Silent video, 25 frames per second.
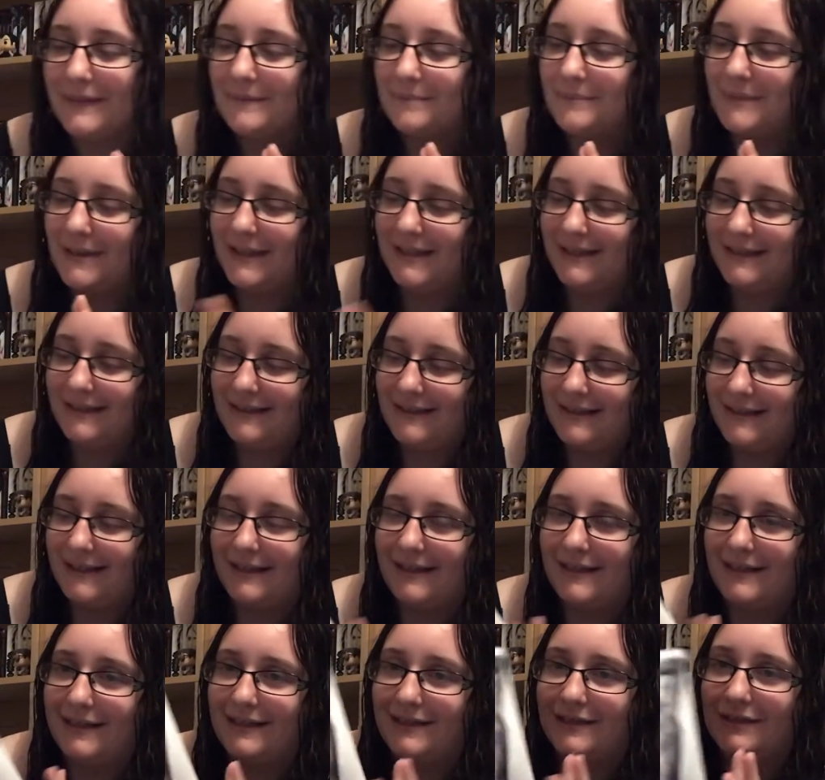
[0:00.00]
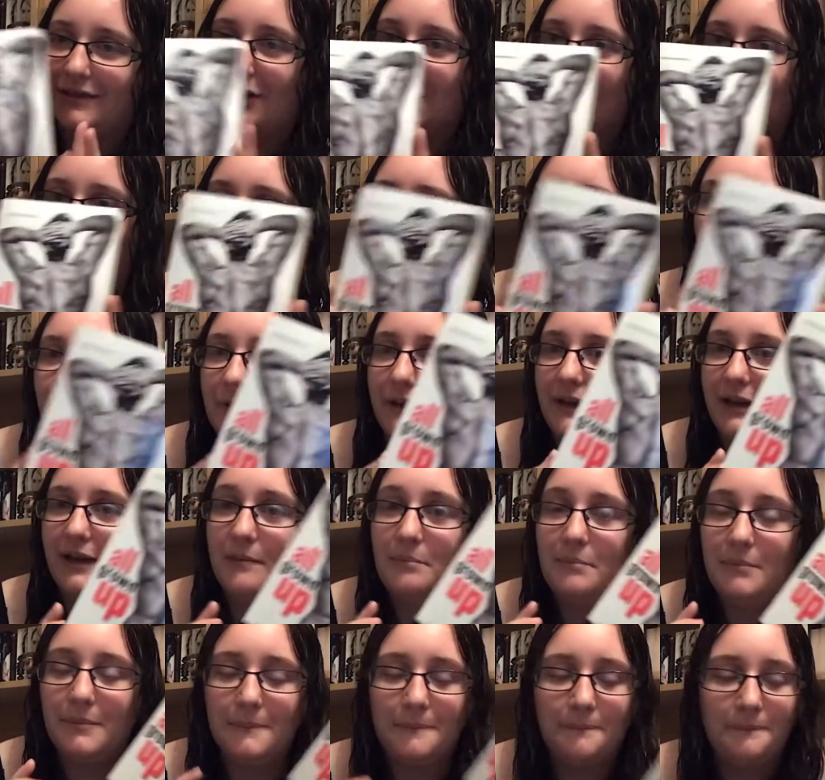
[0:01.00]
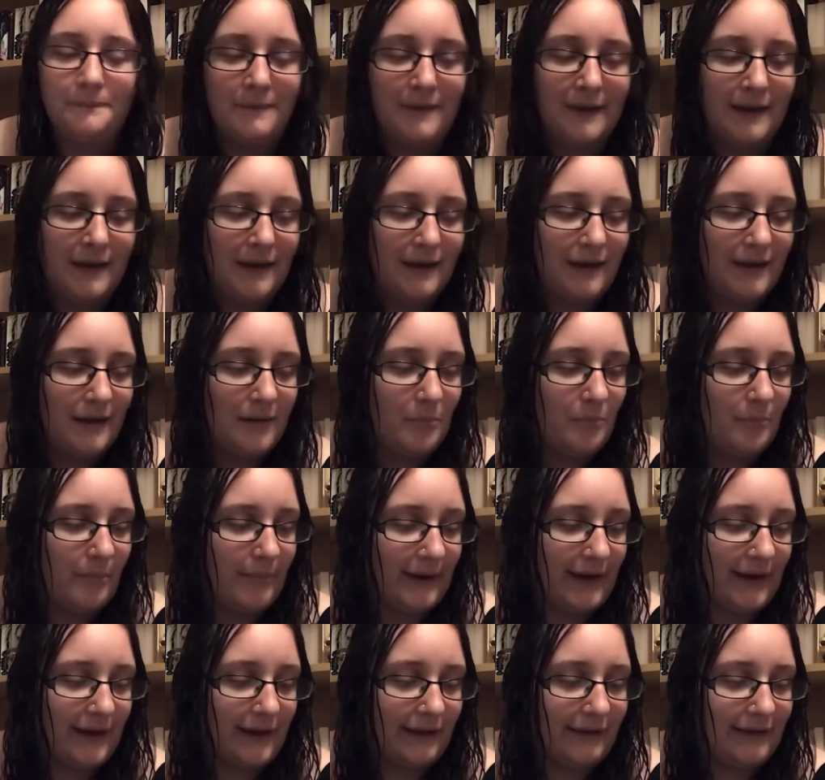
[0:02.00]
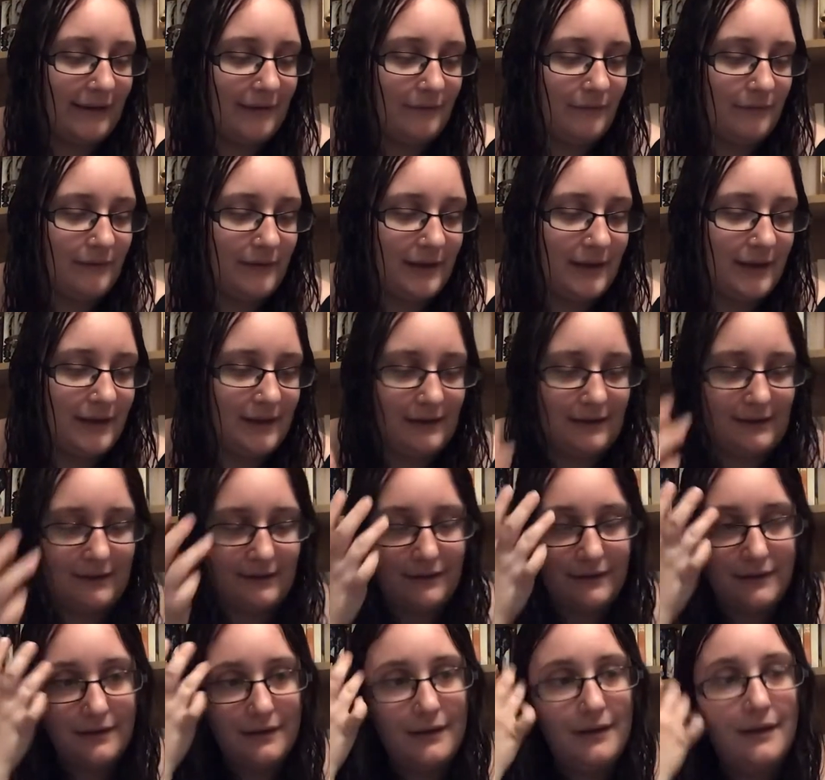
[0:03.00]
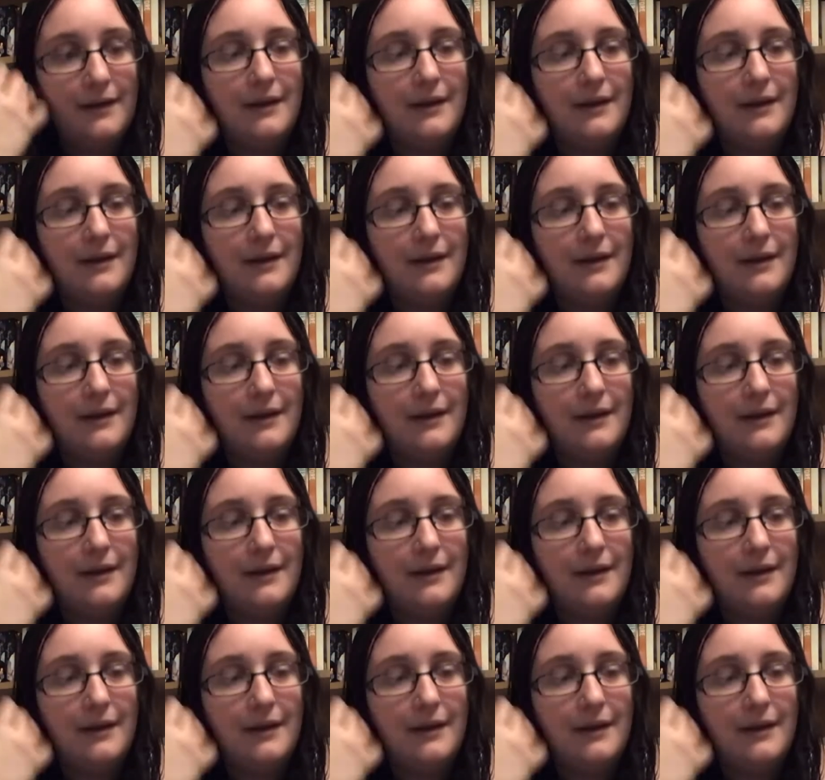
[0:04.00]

But this is All Grown Up by V. Keeland.